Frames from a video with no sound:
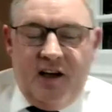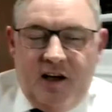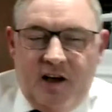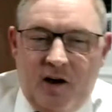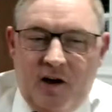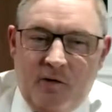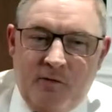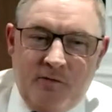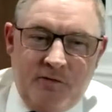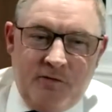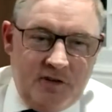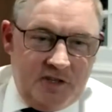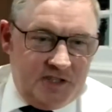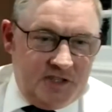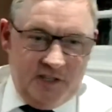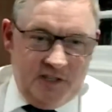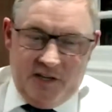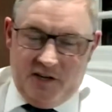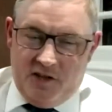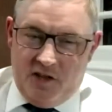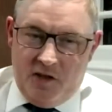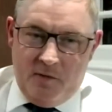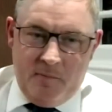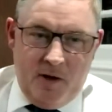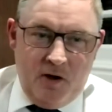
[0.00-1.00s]
obviously
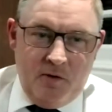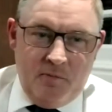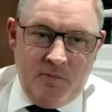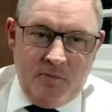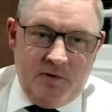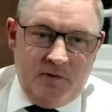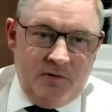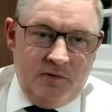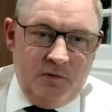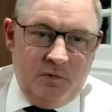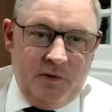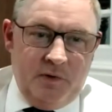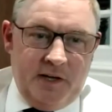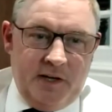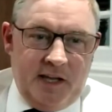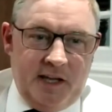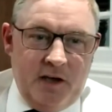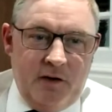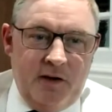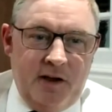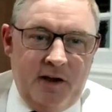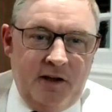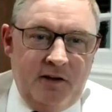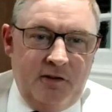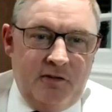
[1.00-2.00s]
at the moment we're
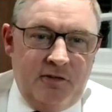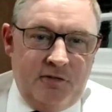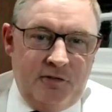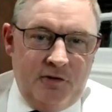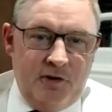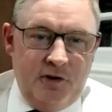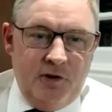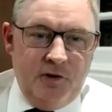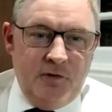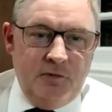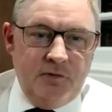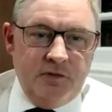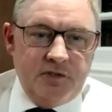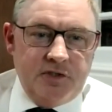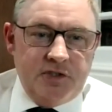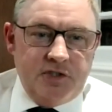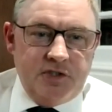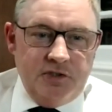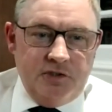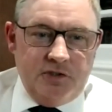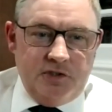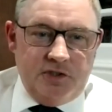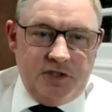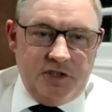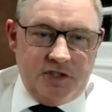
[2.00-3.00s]
going through
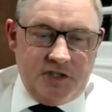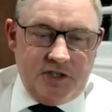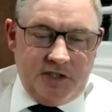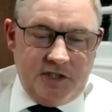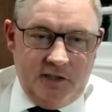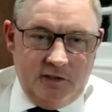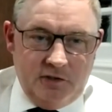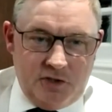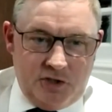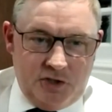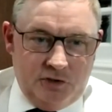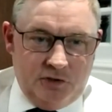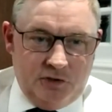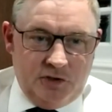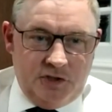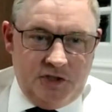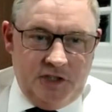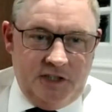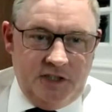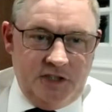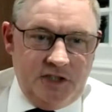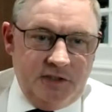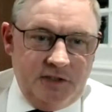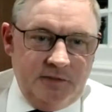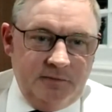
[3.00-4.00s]
such a skill
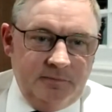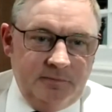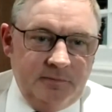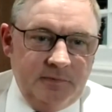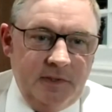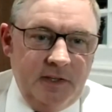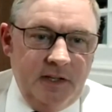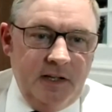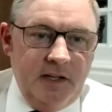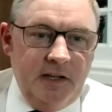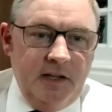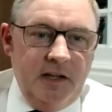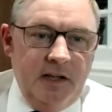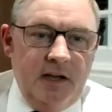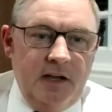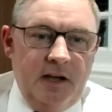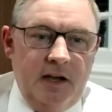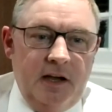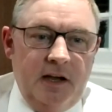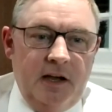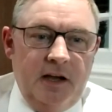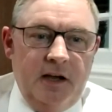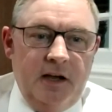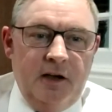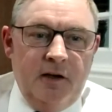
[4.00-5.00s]
shortage.
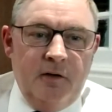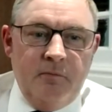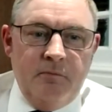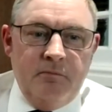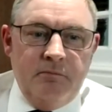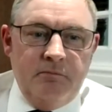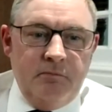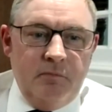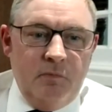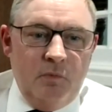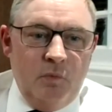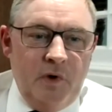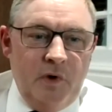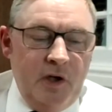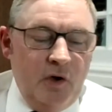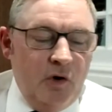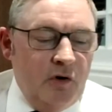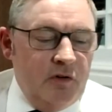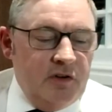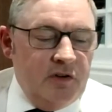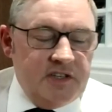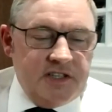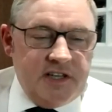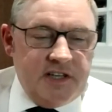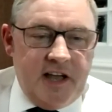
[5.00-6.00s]
We
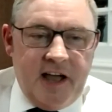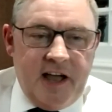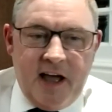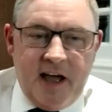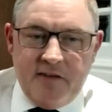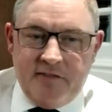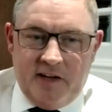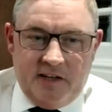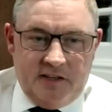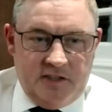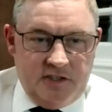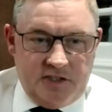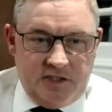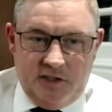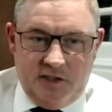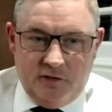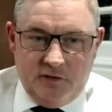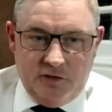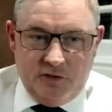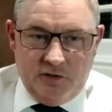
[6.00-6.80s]
always have had a skill